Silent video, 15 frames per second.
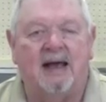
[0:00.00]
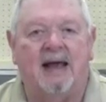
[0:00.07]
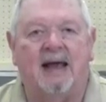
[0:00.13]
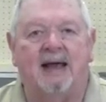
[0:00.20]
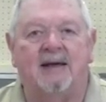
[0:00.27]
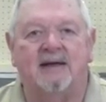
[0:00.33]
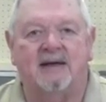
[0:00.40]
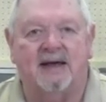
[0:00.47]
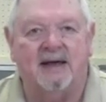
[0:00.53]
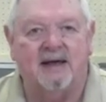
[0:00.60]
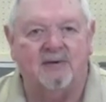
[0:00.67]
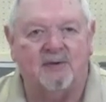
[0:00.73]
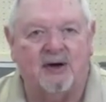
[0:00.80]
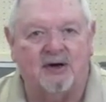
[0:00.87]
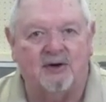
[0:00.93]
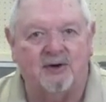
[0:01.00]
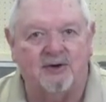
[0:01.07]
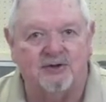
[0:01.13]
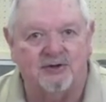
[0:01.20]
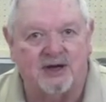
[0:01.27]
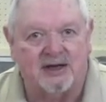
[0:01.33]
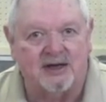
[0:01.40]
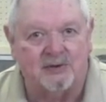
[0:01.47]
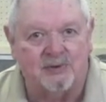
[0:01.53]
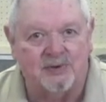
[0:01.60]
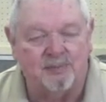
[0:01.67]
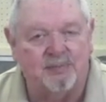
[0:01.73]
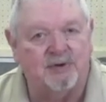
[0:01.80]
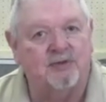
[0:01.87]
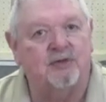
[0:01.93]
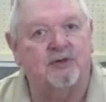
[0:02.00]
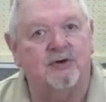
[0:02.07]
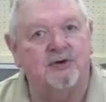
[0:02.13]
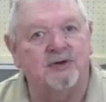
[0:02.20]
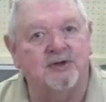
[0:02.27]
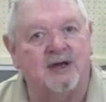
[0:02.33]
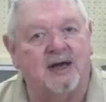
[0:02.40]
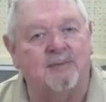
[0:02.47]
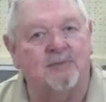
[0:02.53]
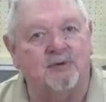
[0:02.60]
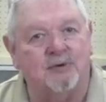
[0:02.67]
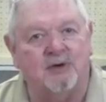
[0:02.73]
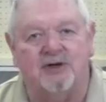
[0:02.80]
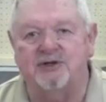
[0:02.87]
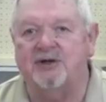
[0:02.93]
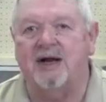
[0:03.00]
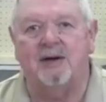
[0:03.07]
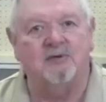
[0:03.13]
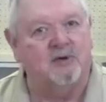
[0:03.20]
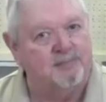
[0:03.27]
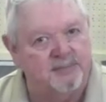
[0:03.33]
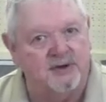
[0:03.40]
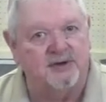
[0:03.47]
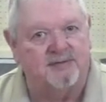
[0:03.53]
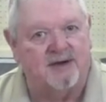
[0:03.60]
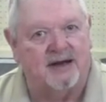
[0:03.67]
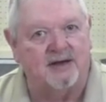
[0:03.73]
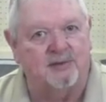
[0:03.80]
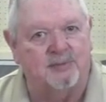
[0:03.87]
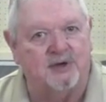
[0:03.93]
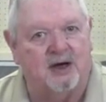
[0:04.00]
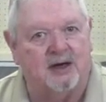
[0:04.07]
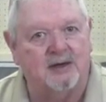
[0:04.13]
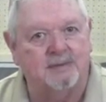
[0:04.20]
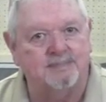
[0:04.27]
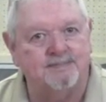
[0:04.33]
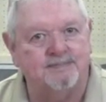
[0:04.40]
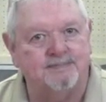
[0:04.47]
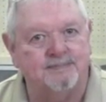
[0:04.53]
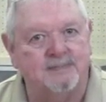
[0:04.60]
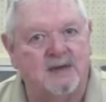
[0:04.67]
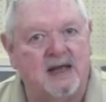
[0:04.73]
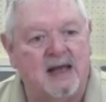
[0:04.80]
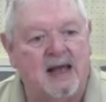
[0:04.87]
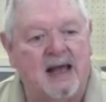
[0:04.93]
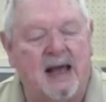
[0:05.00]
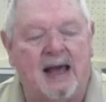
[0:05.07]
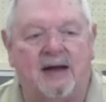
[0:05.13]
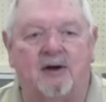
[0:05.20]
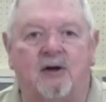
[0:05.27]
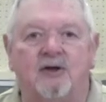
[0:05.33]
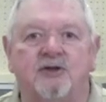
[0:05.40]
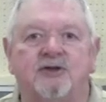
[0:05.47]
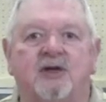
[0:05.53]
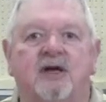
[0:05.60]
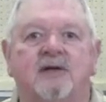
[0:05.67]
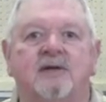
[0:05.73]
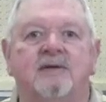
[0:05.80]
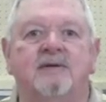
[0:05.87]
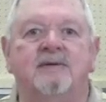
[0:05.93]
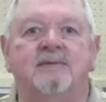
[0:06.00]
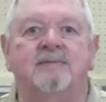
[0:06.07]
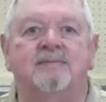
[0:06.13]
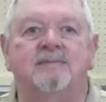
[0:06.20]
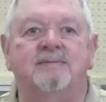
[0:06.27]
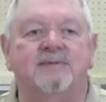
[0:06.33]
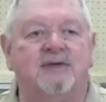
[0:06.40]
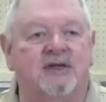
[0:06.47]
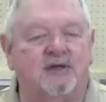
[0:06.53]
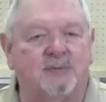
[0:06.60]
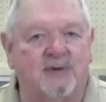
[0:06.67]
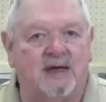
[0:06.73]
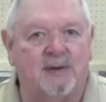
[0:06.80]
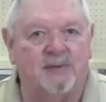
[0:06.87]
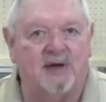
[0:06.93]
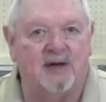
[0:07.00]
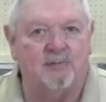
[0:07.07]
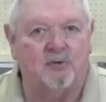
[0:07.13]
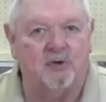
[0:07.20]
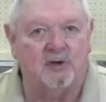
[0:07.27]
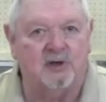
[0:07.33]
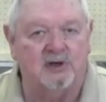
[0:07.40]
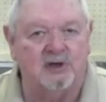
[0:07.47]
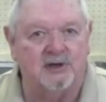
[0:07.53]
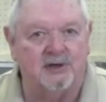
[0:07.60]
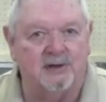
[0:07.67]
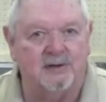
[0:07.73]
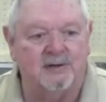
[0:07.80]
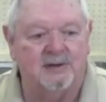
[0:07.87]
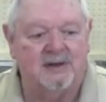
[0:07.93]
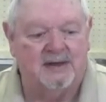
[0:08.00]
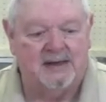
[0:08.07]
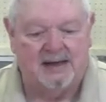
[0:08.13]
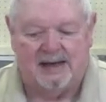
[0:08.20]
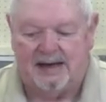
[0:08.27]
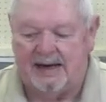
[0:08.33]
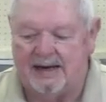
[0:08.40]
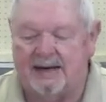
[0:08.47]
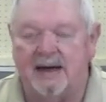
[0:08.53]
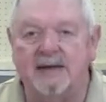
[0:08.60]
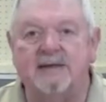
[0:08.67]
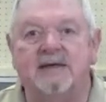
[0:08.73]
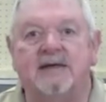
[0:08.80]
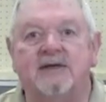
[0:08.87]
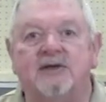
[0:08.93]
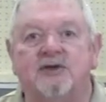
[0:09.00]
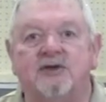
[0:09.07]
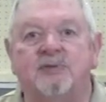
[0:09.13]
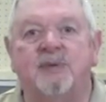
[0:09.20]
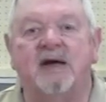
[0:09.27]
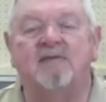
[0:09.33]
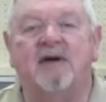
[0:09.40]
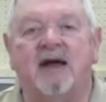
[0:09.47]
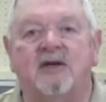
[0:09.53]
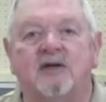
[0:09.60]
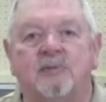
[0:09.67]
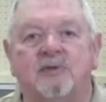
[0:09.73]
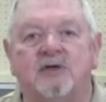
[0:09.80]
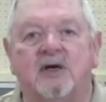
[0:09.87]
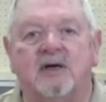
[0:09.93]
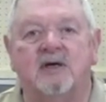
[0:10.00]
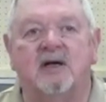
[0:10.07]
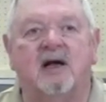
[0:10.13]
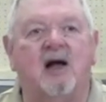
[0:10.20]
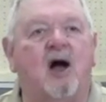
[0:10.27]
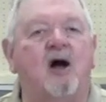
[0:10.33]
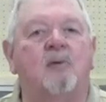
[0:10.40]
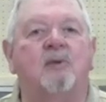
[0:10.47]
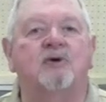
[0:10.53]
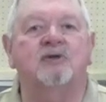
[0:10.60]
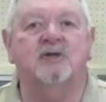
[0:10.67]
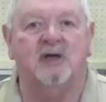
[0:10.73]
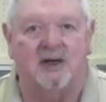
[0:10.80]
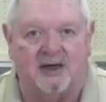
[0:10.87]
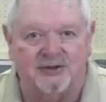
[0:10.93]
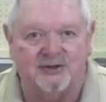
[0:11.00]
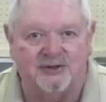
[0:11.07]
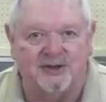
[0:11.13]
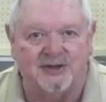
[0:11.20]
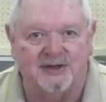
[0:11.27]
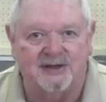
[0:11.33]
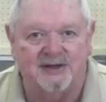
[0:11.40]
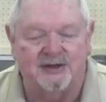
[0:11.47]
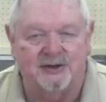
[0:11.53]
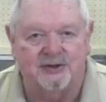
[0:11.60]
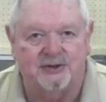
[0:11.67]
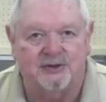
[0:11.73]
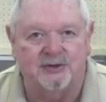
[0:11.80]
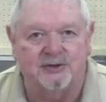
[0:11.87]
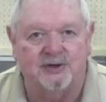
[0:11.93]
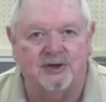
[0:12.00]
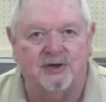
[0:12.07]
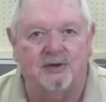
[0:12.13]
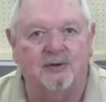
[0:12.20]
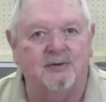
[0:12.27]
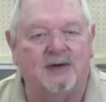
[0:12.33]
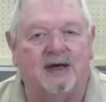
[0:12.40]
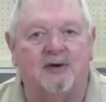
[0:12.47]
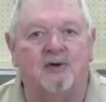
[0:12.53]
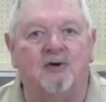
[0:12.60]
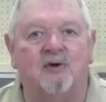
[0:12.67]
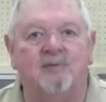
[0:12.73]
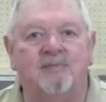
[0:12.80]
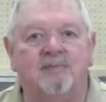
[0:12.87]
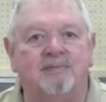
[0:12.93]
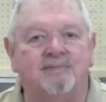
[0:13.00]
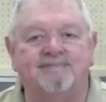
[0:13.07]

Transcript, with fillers: And again, when I heard a second one, but third time through, I said, I'm going to build a vacuum chuck. And all of a sudden, things became a lot more clear. And I tend to use my vacuum chuck almost constantly in the studio at home.